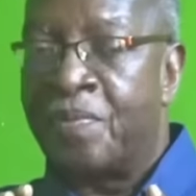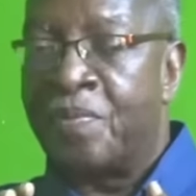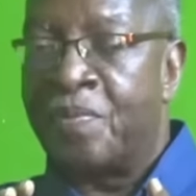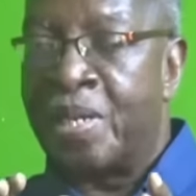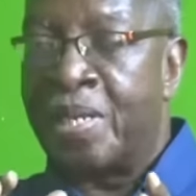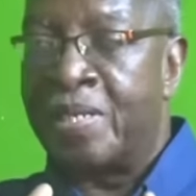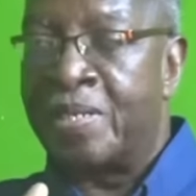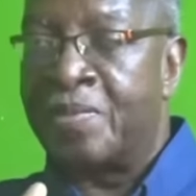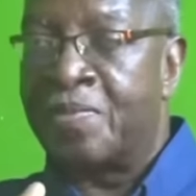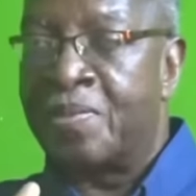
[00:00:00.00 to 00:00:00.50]

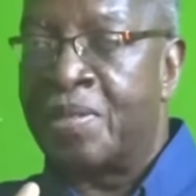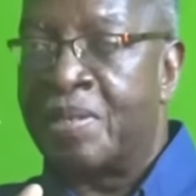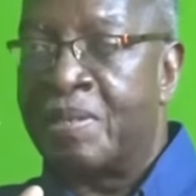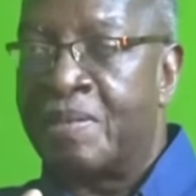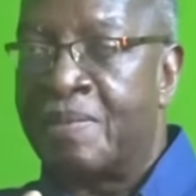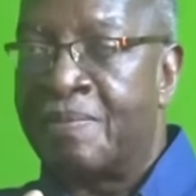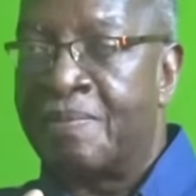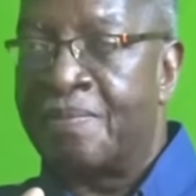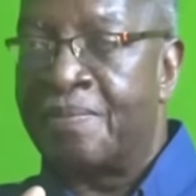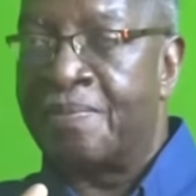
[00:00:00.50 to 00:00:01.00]

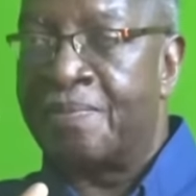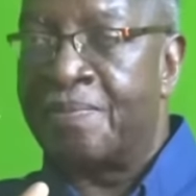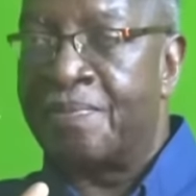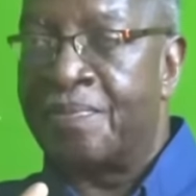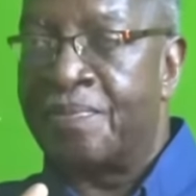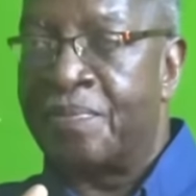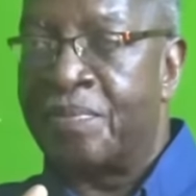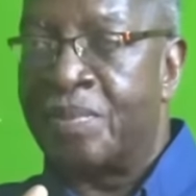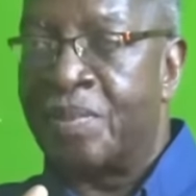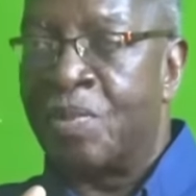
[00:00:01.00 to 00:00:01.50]
Venezuela
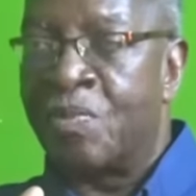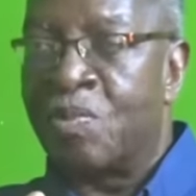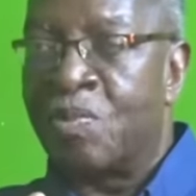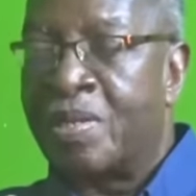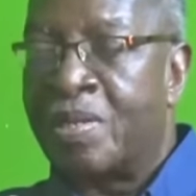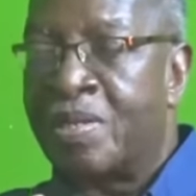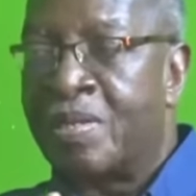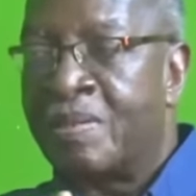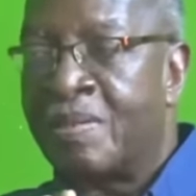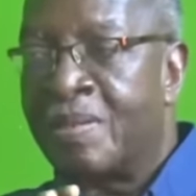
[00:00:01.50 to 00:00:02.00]
to
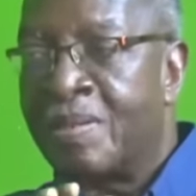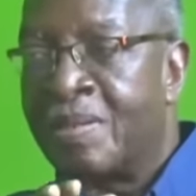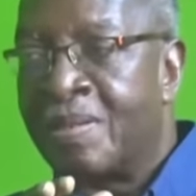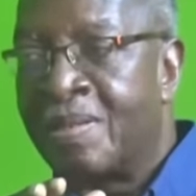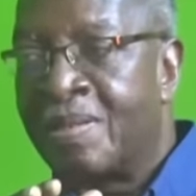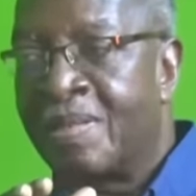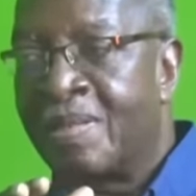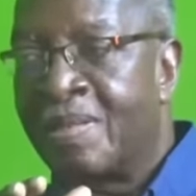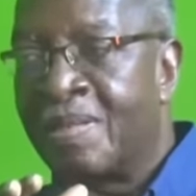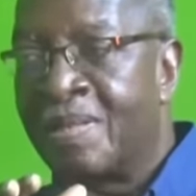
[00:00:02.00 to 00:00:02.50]
run
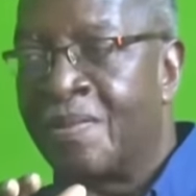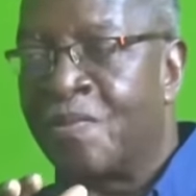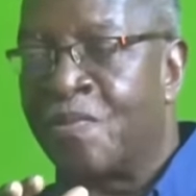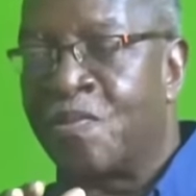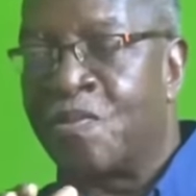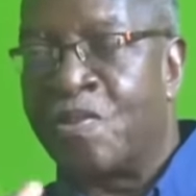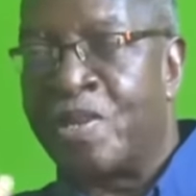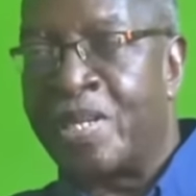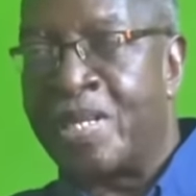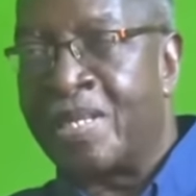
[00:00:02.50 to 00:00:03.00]

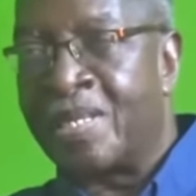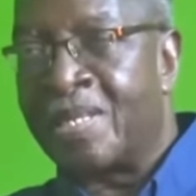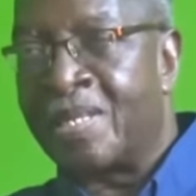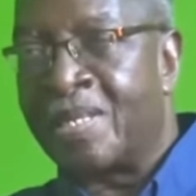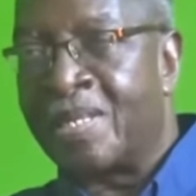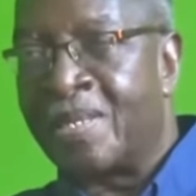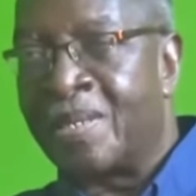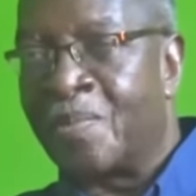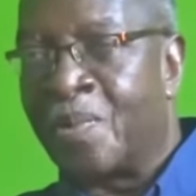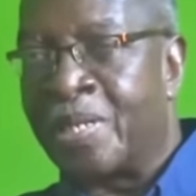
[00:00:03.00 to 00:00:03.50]
free
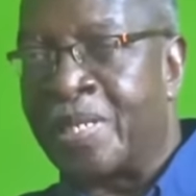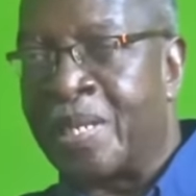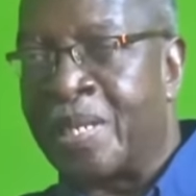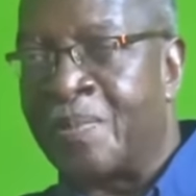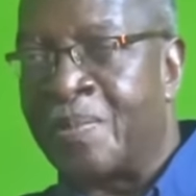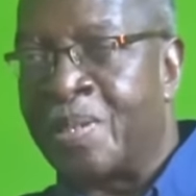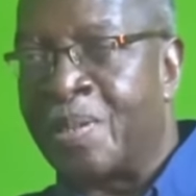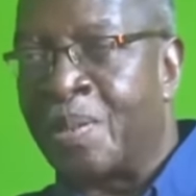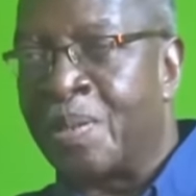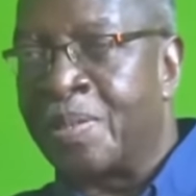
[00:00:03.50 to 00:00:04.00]
in what I
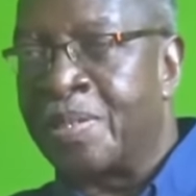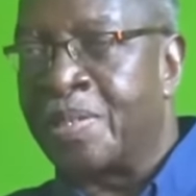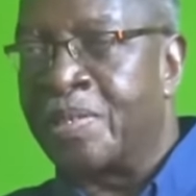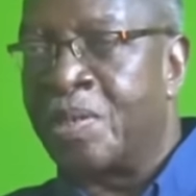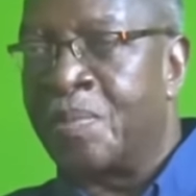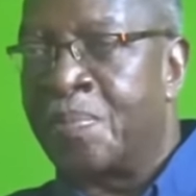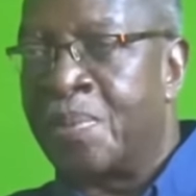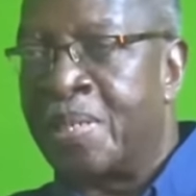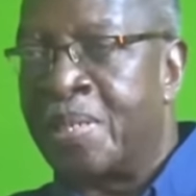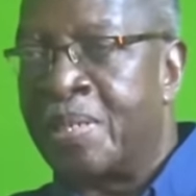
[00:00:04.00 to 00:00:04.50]
would call the
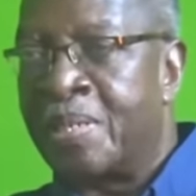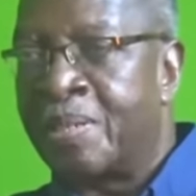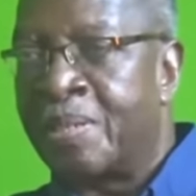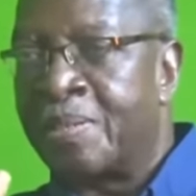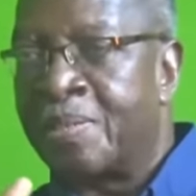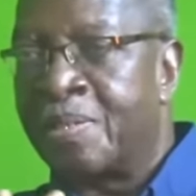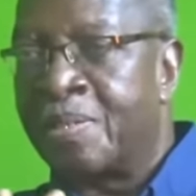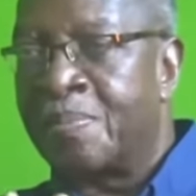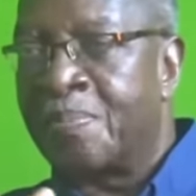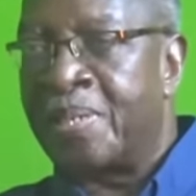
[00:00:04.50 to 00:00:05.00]

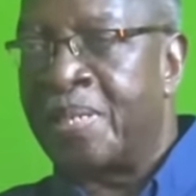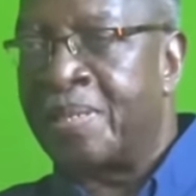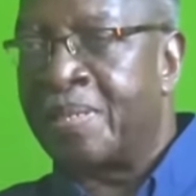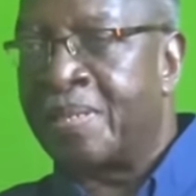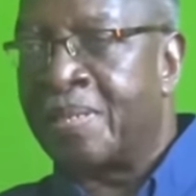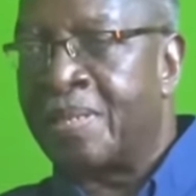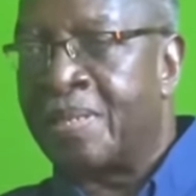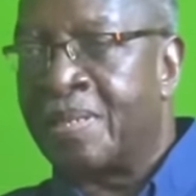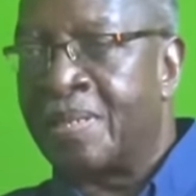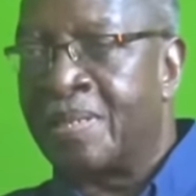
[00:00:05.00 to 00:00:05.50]
geopolitical
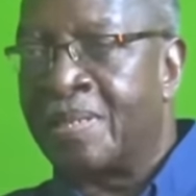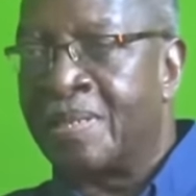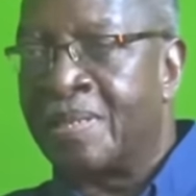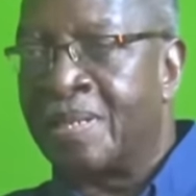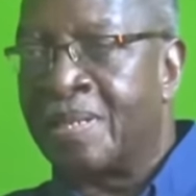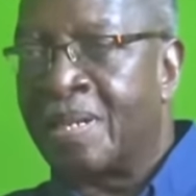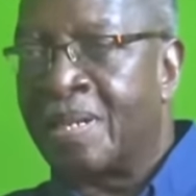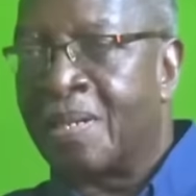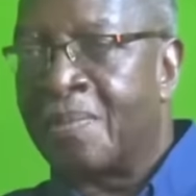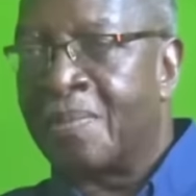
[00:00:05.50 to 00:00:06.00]
space in the
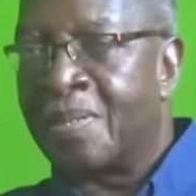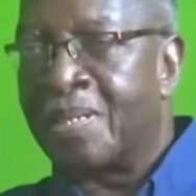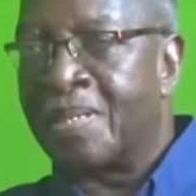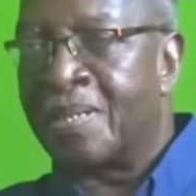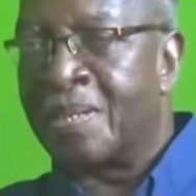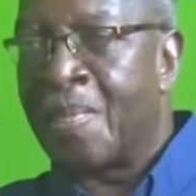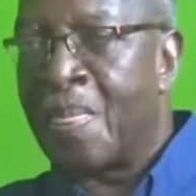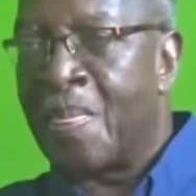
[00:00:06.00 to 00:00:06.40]
Caribbean.